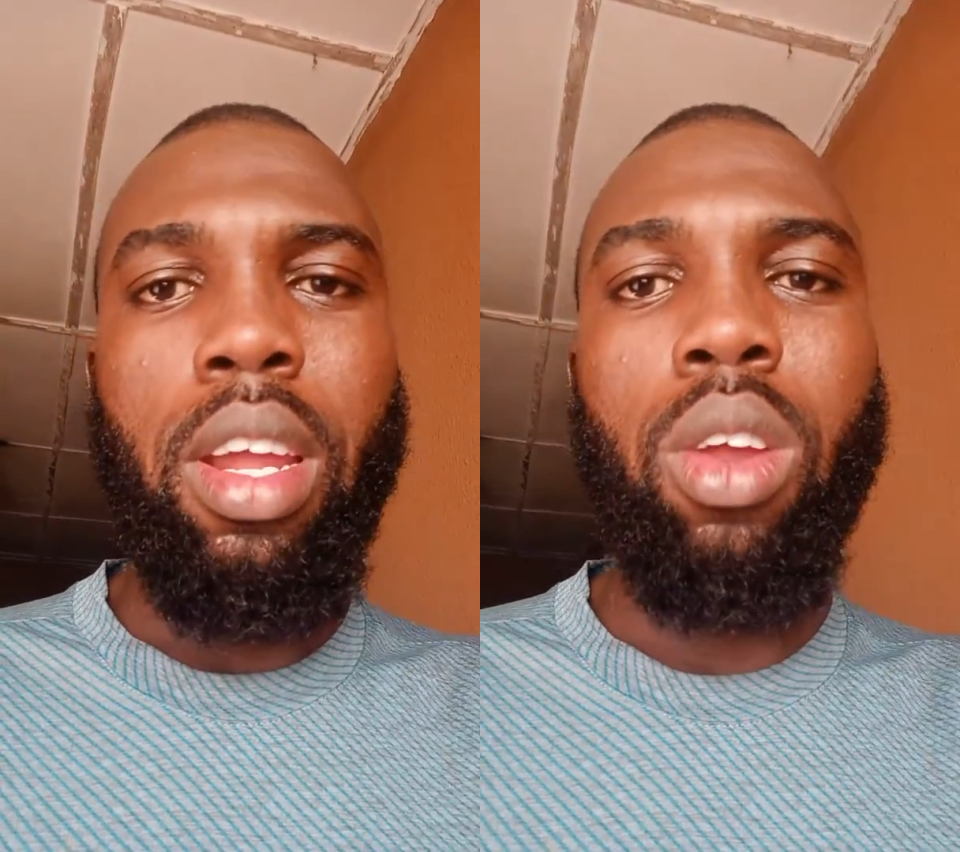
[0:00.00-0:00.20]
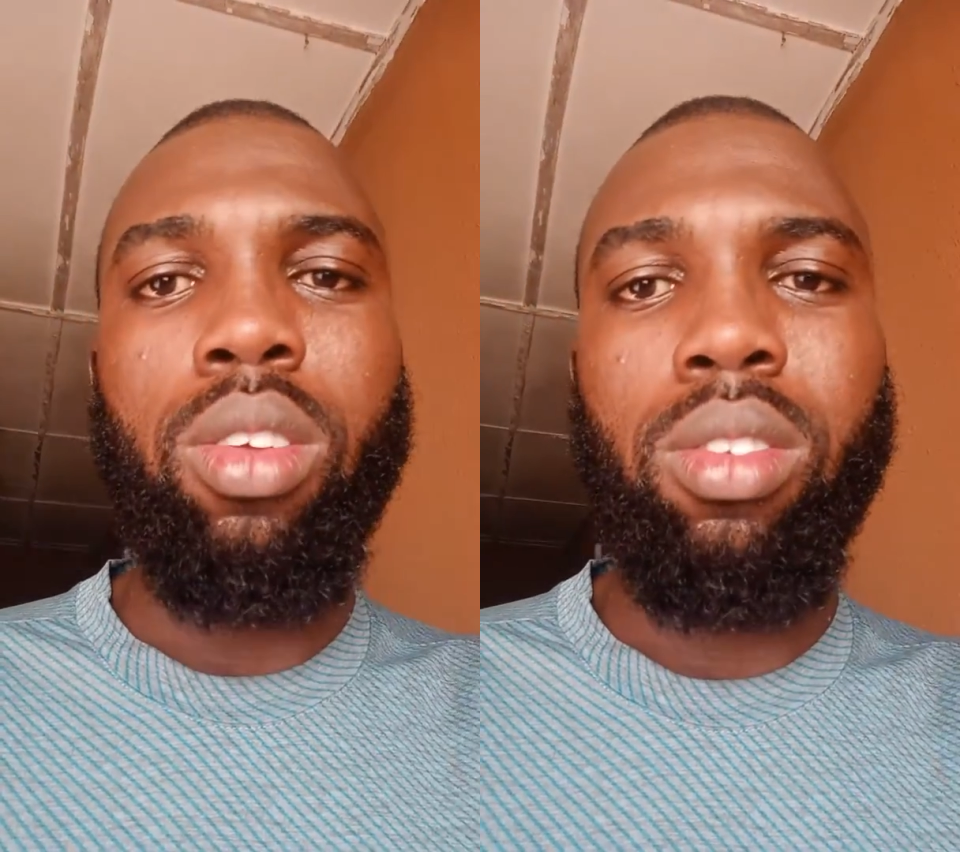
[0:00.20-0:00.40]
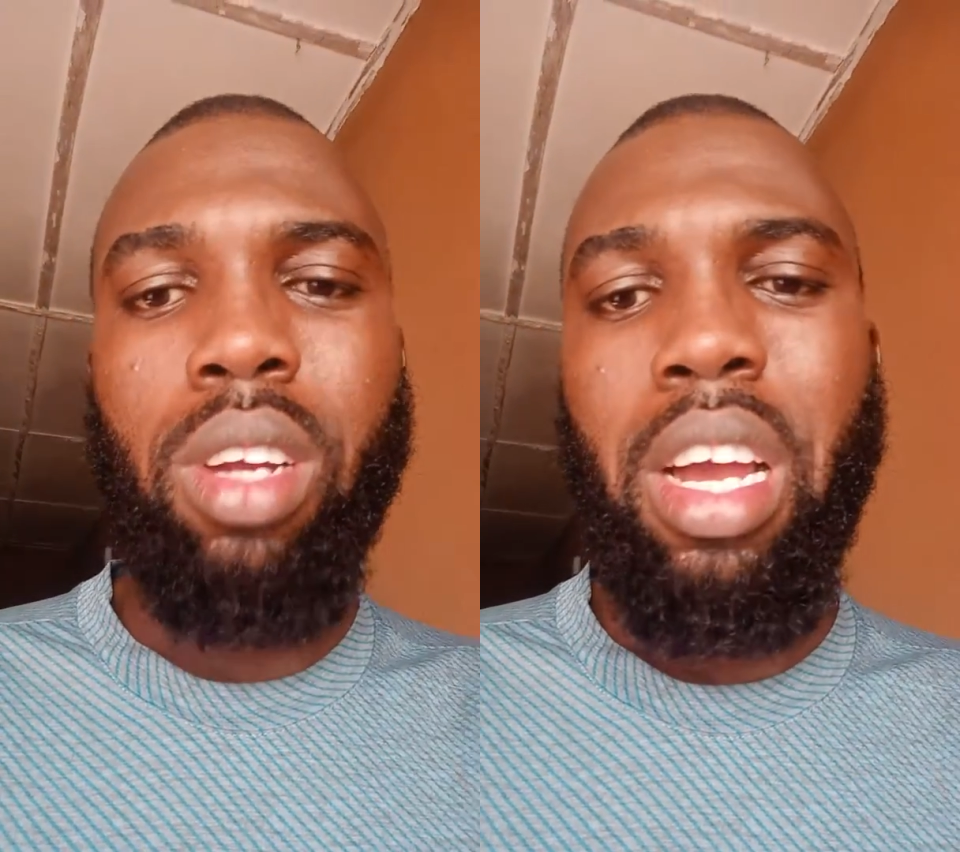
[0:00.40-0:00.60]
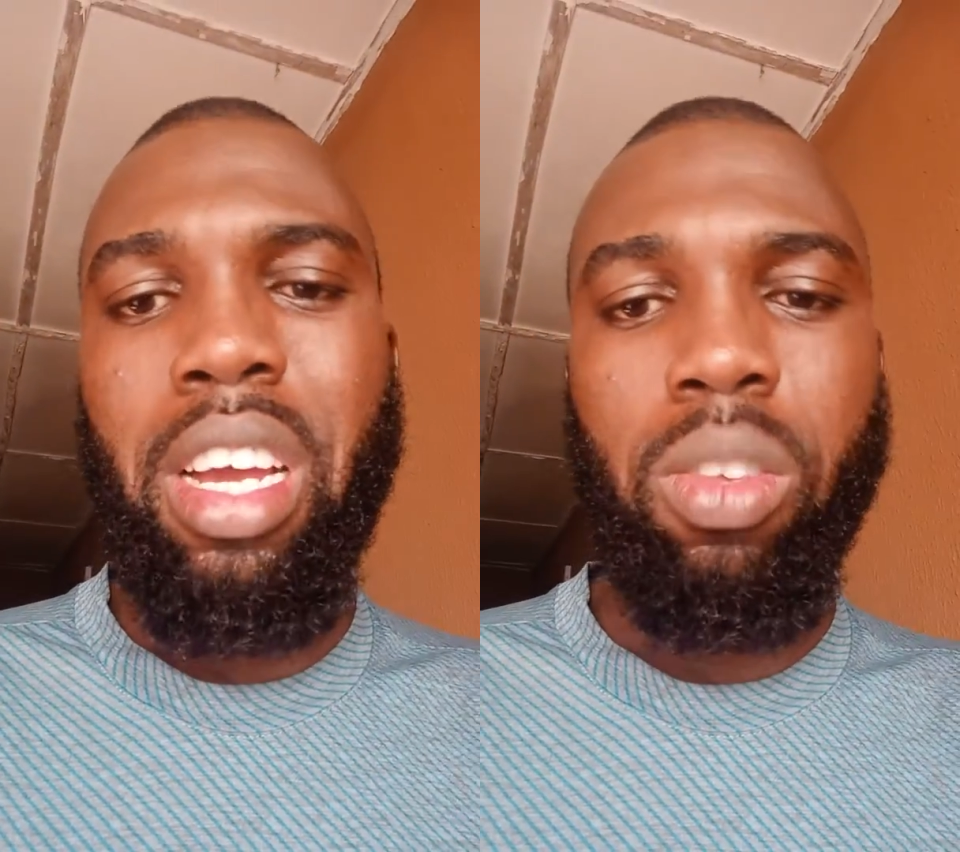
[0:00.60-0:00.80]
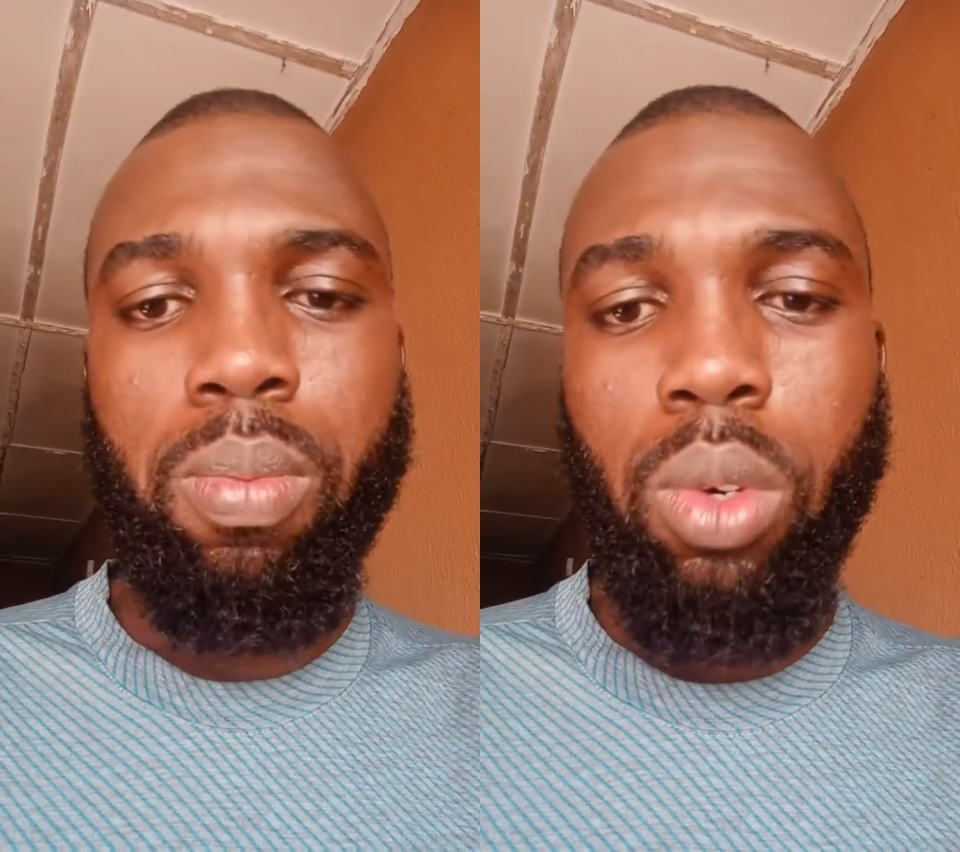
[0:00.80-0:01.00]
let us try
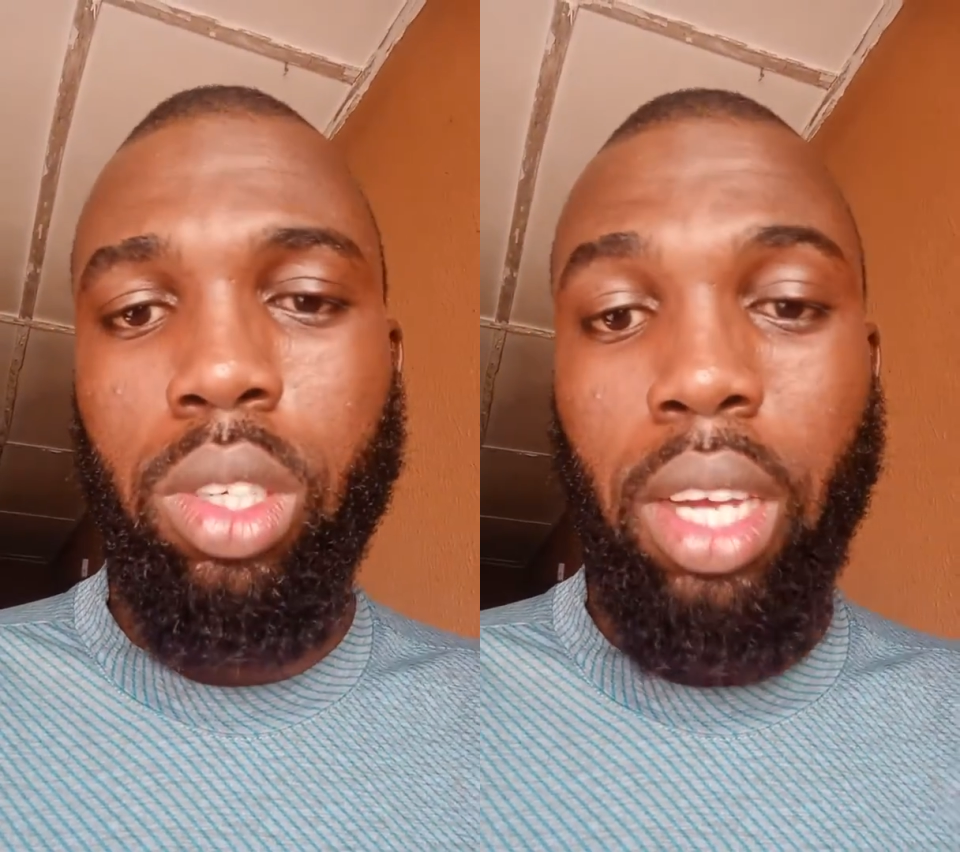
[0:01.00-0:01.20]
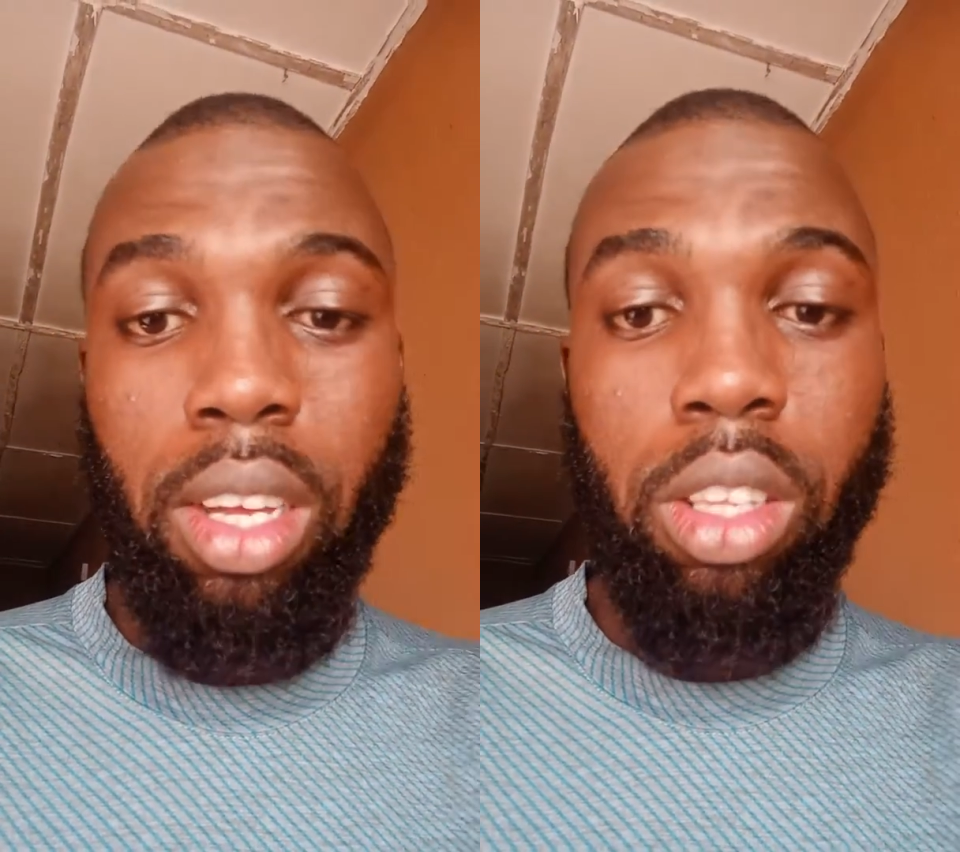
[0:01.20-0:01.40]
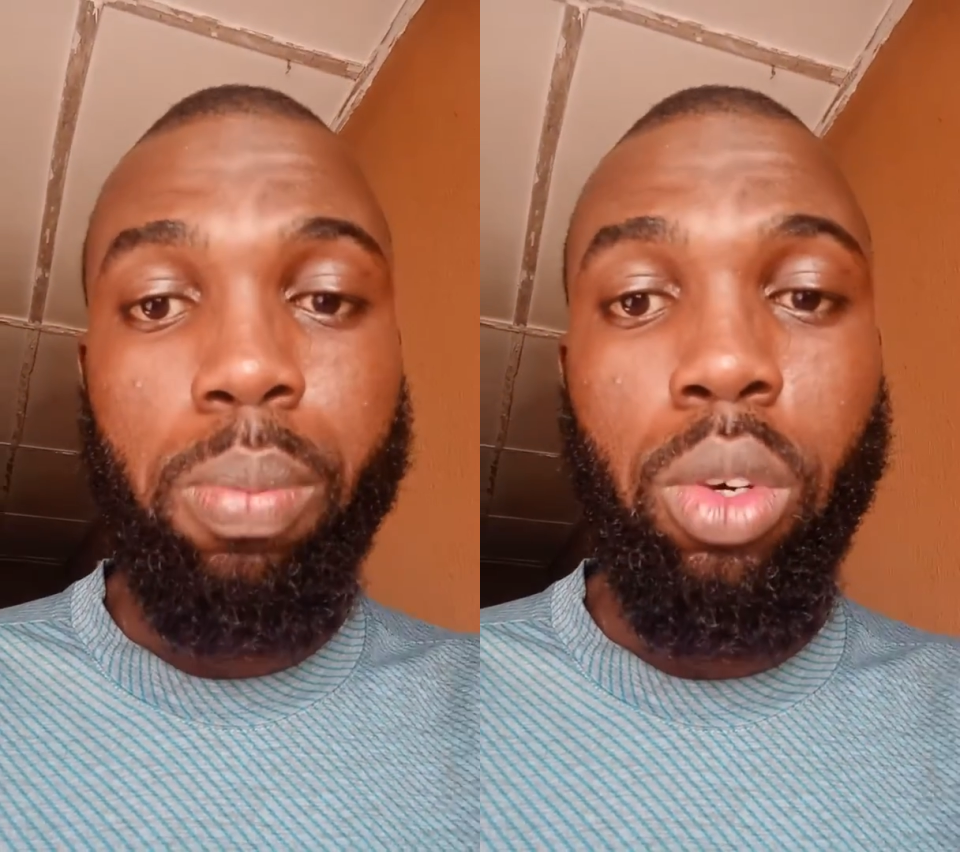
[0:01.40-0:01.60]
as much as